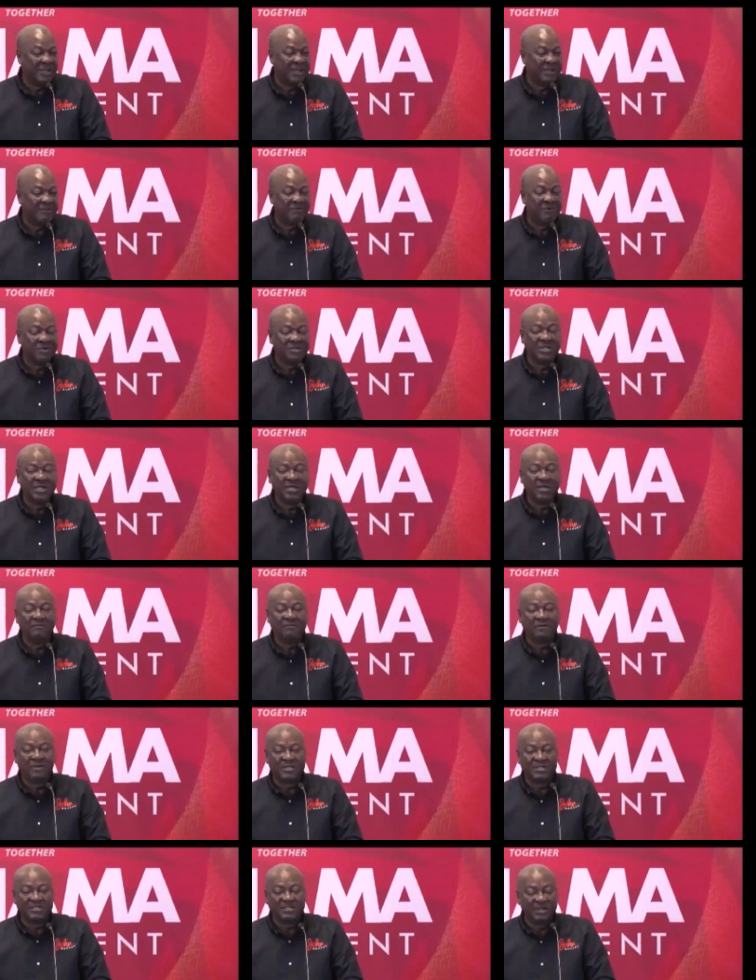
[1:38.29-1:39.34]
Unfortunately
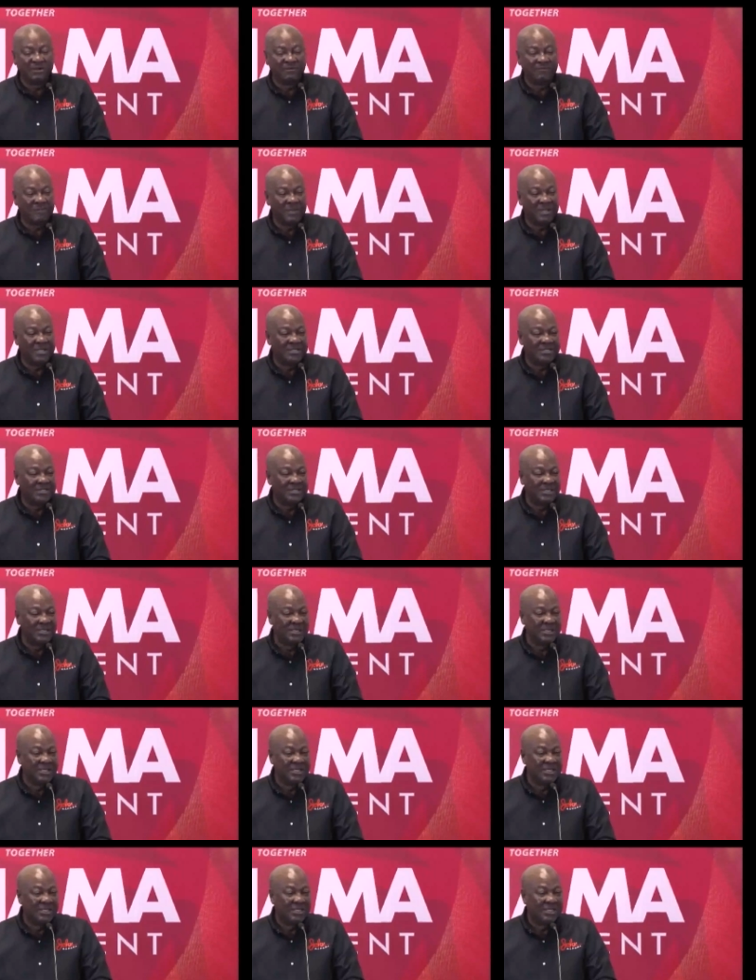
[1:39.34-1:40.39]
for this government,
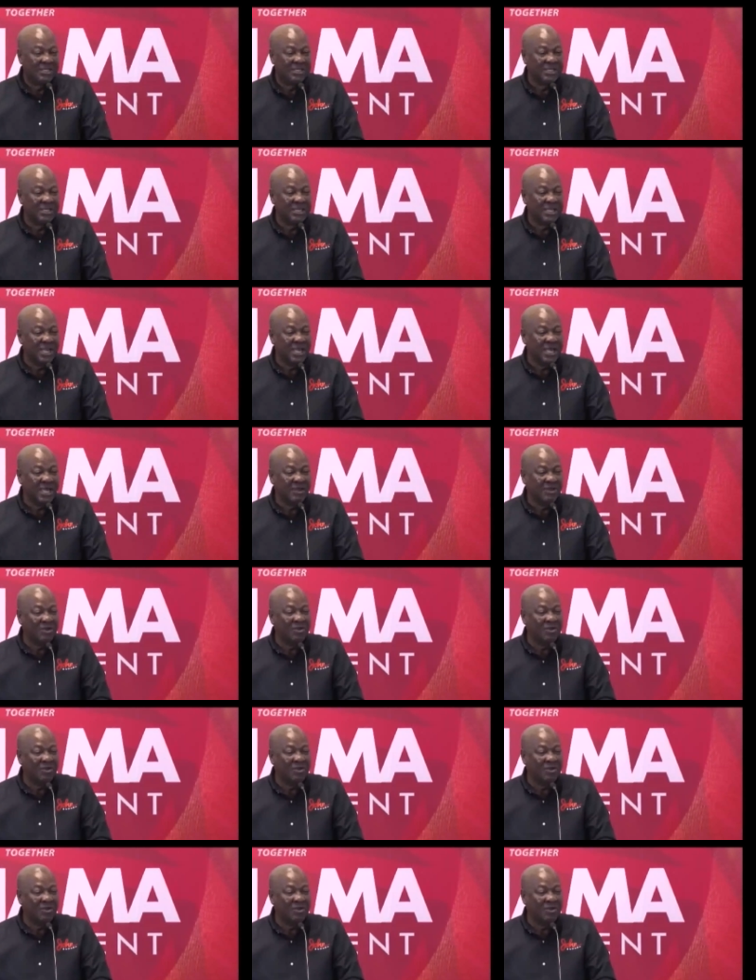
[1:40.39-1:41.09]
they are